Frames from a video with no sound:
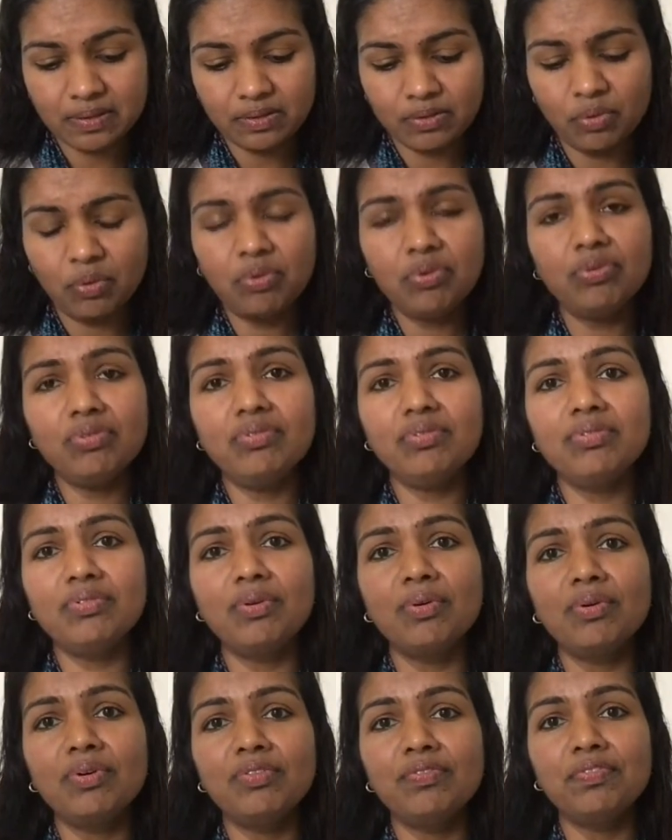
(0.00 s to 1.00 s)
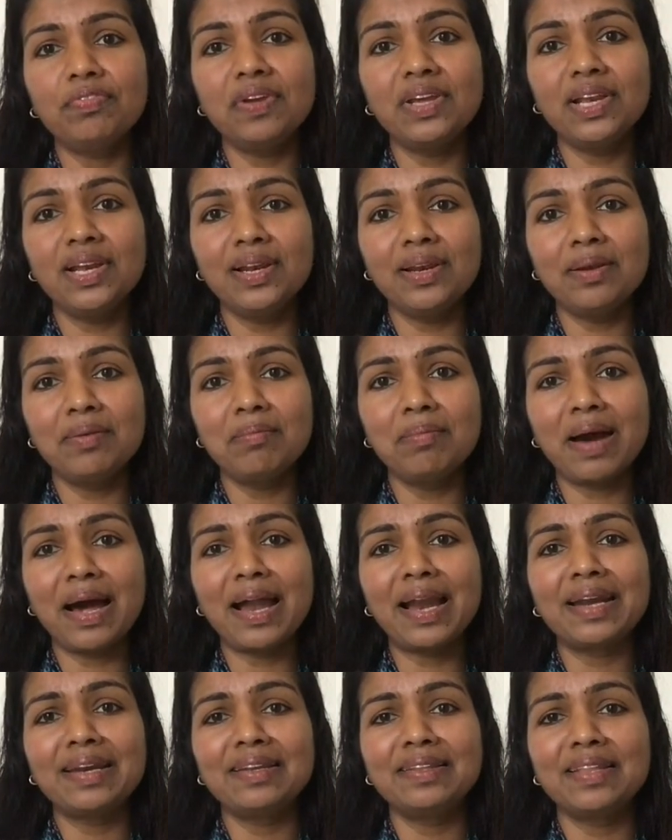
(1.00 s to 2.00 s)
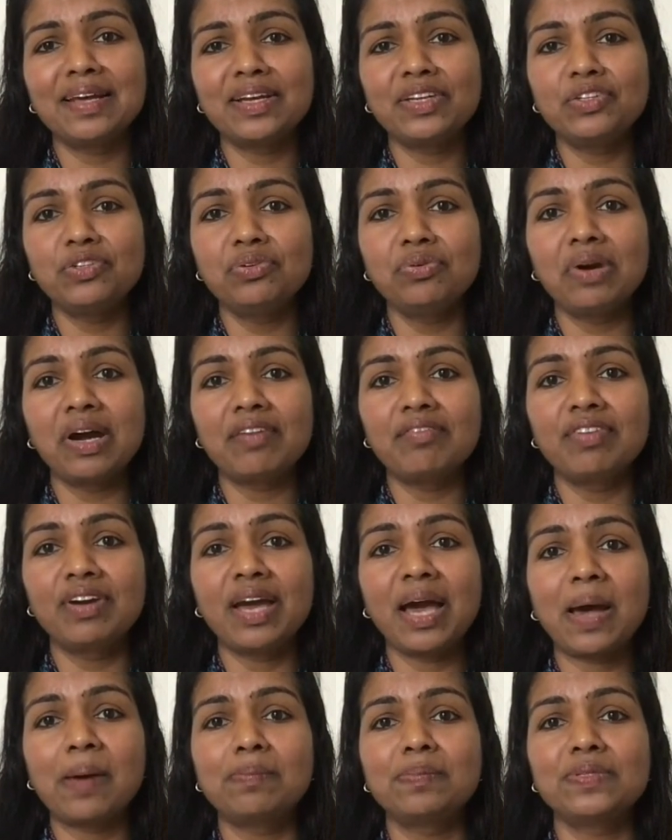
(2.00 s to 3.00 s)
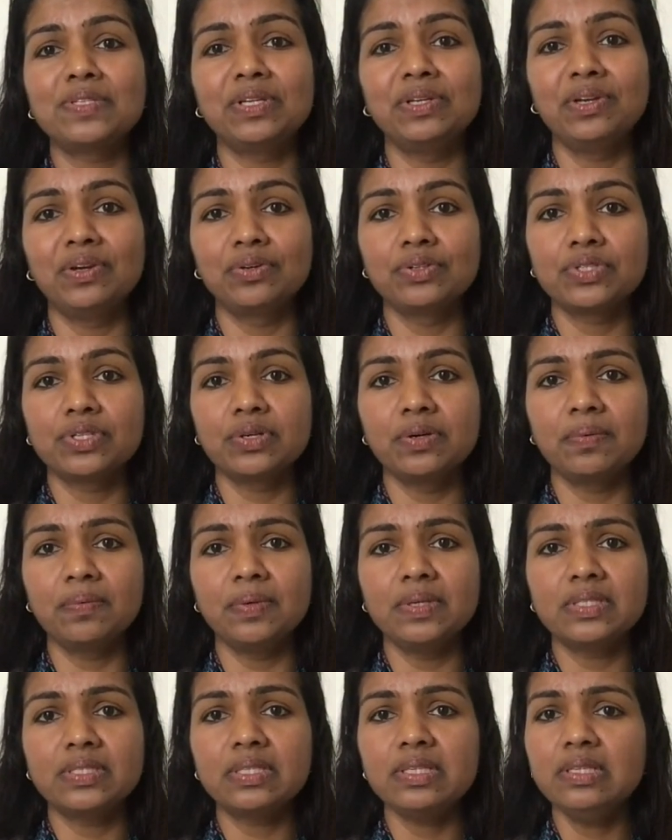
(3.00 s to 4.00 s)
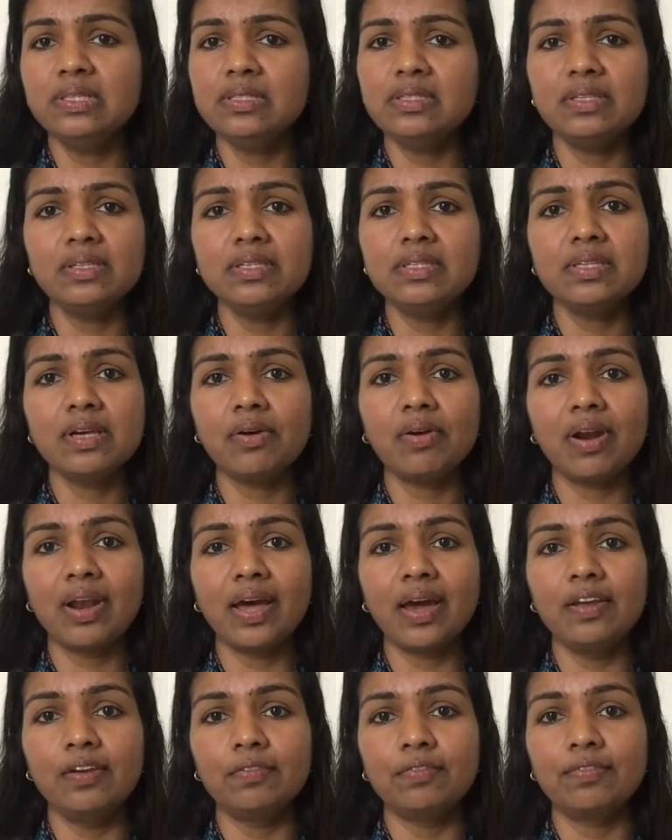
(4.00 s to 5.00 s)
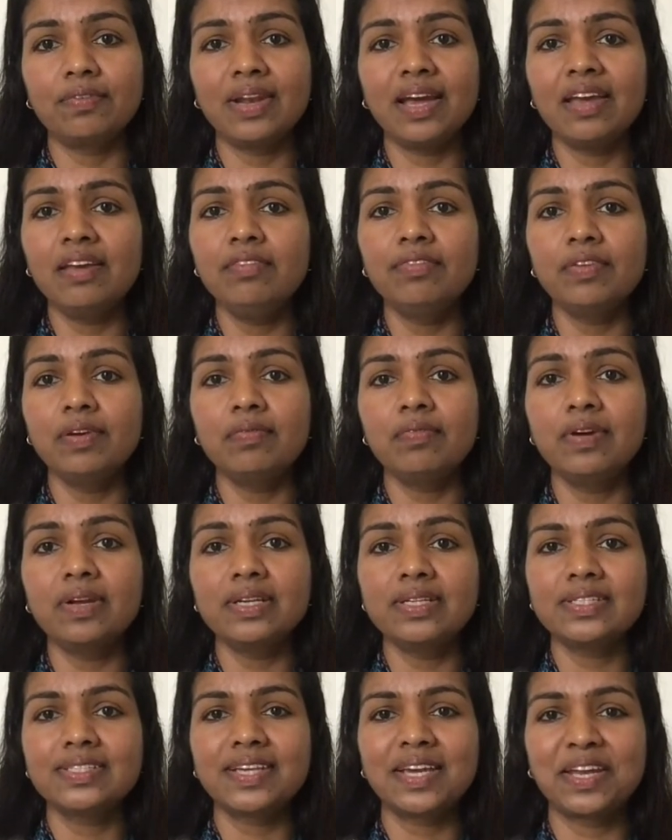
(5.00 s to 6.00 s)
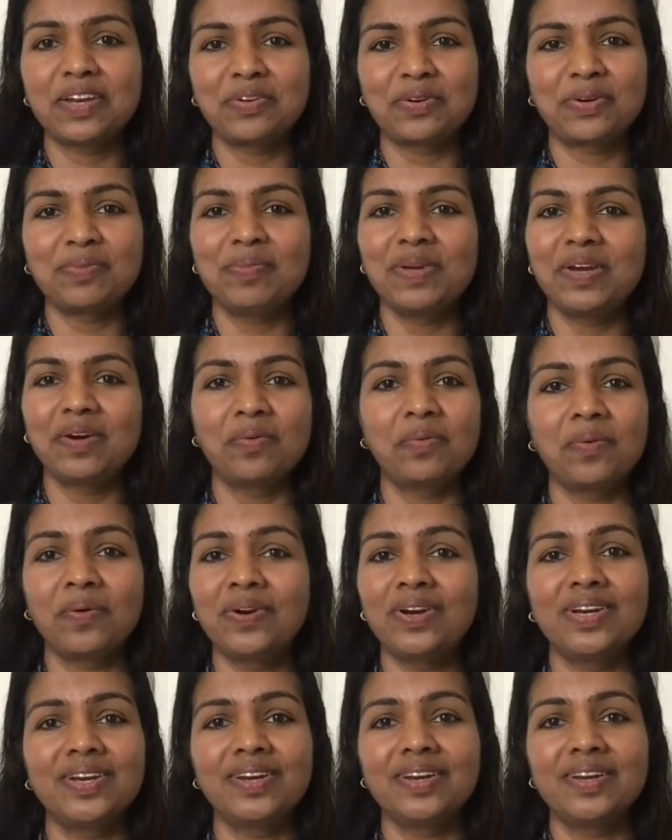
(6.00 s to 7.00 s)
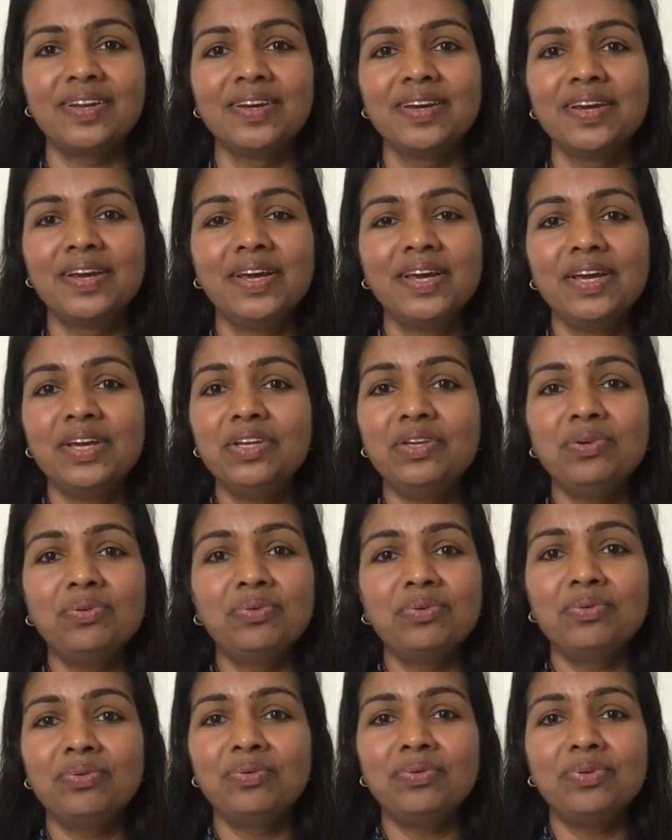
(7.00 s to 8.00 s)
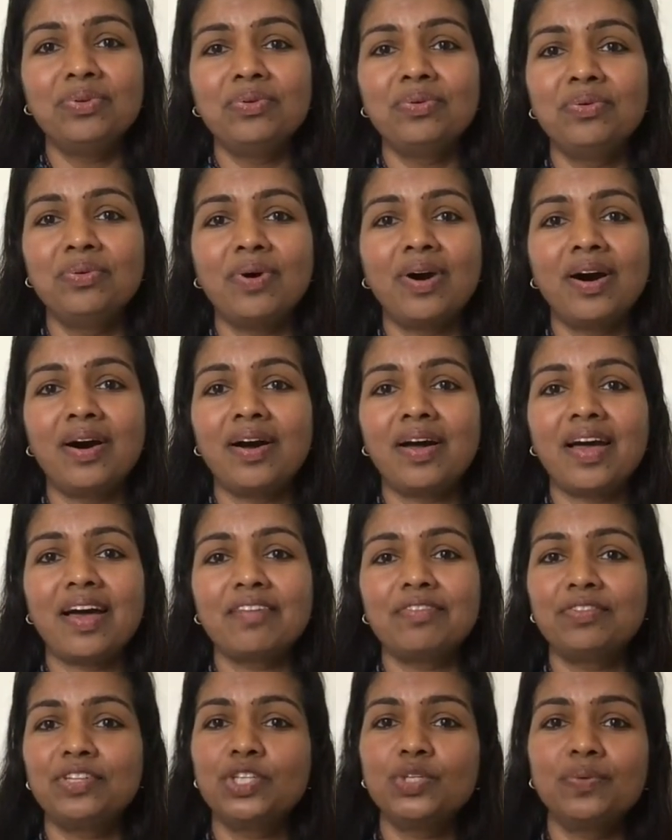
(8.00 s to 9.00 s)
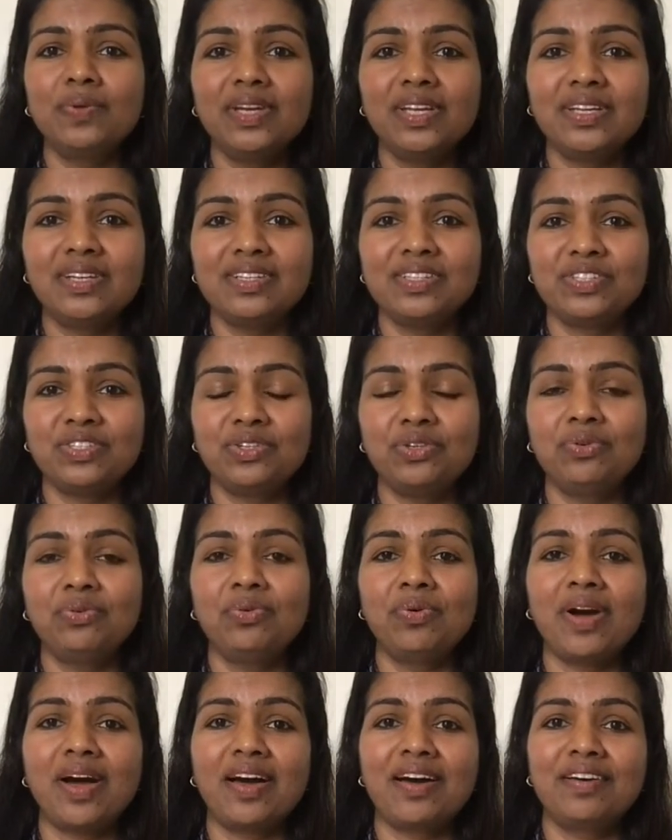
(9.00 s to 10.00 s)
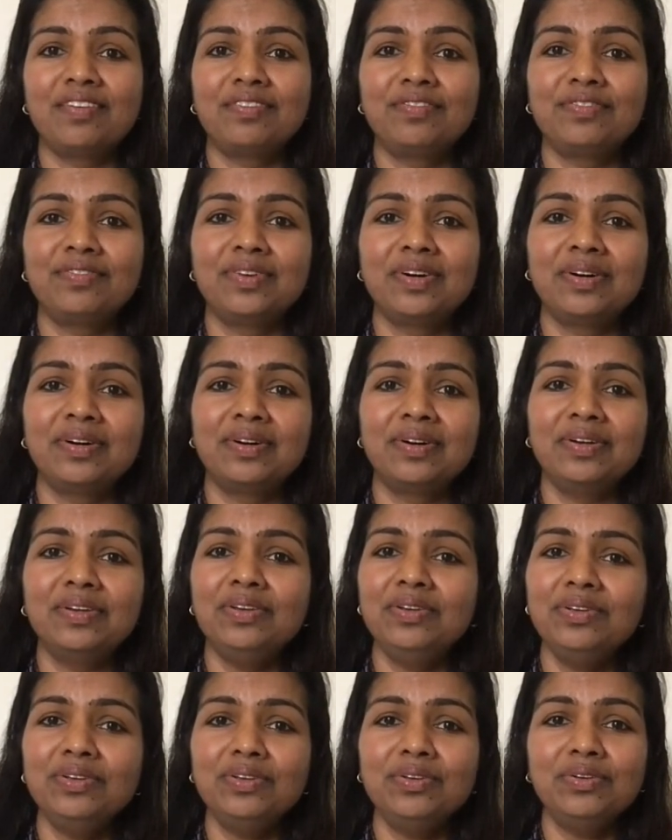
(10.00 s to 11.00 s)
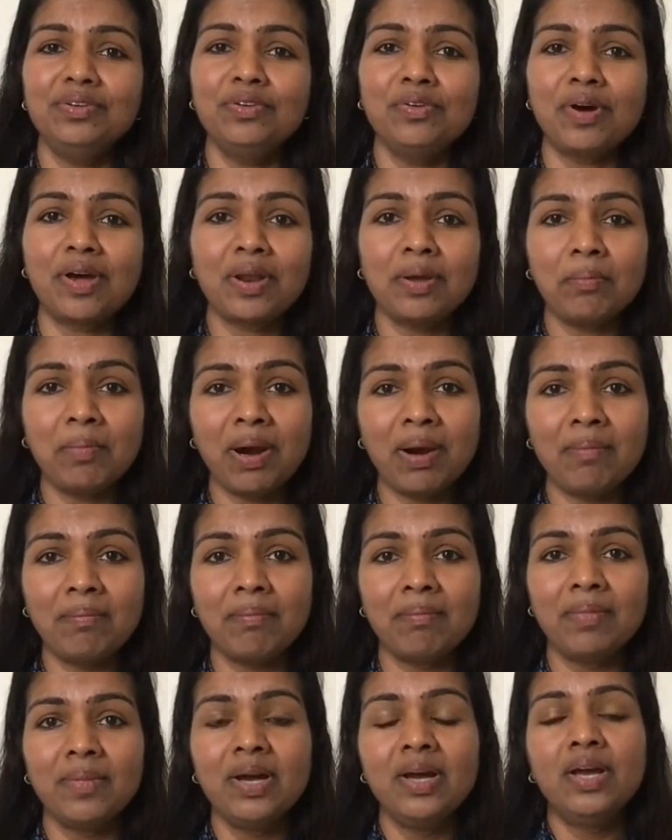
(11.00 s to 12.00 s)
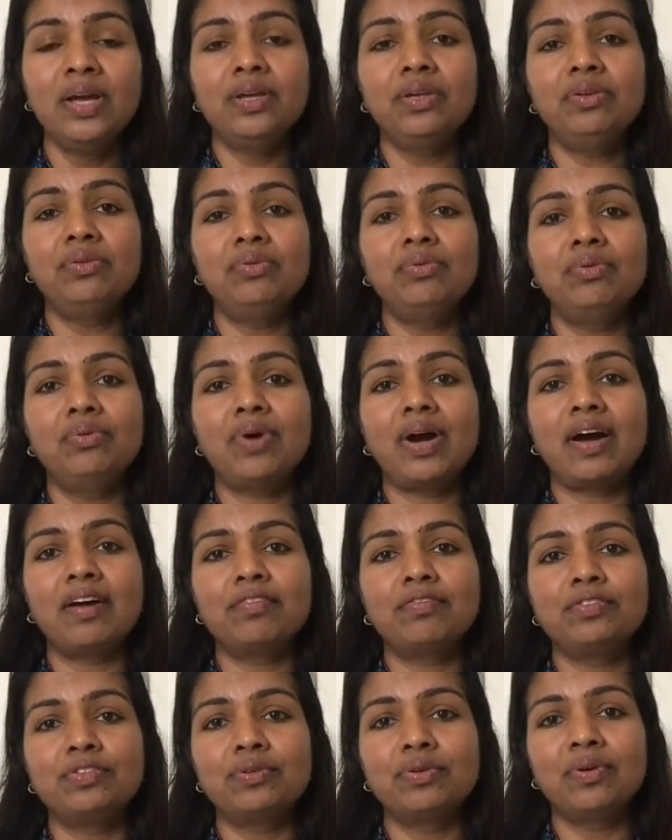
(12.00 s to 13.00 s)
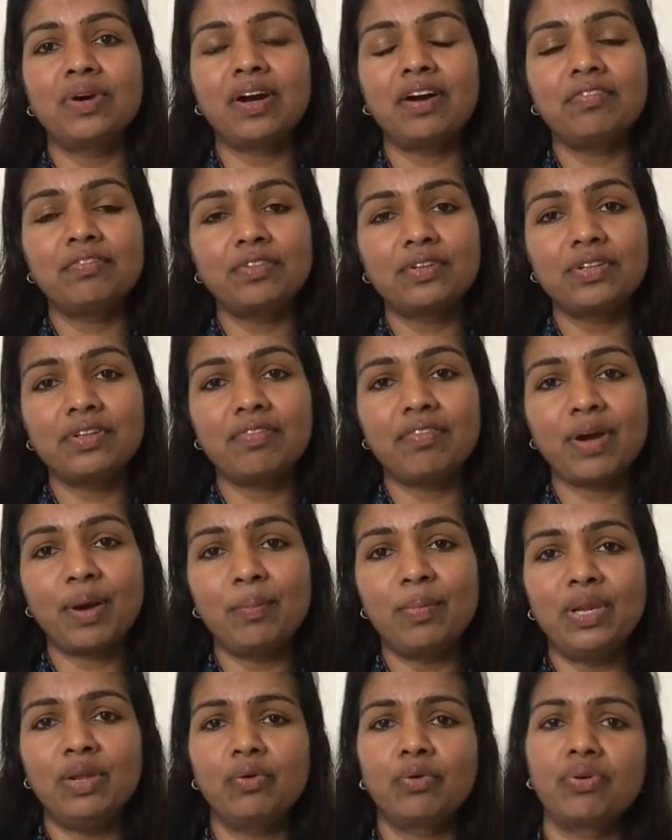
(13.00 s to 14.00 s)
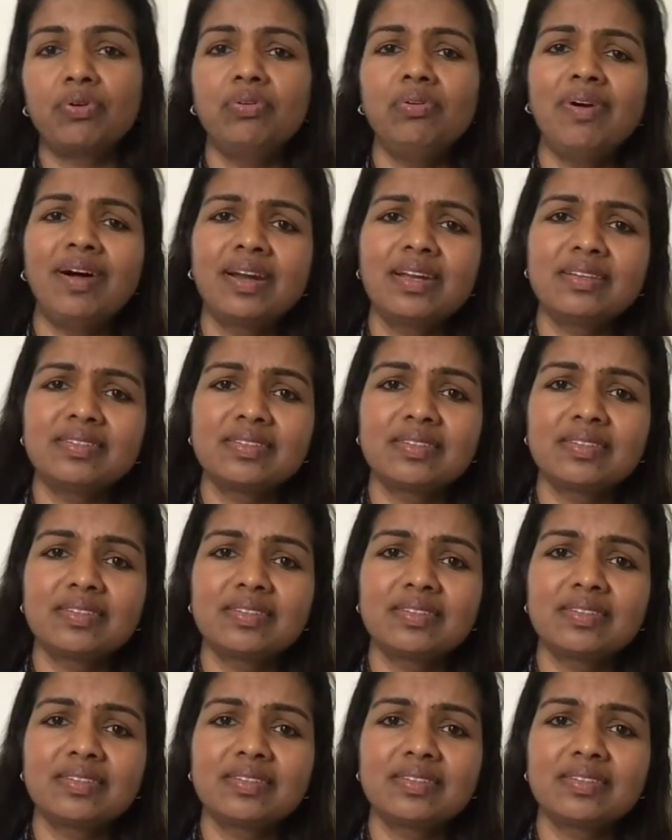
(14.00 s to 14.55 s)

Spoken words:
Don't feel bad that you have gaps in your service. It's our life. Life events cannot be avoided. You have twins. You are a mom. You have to look after the family, or you had a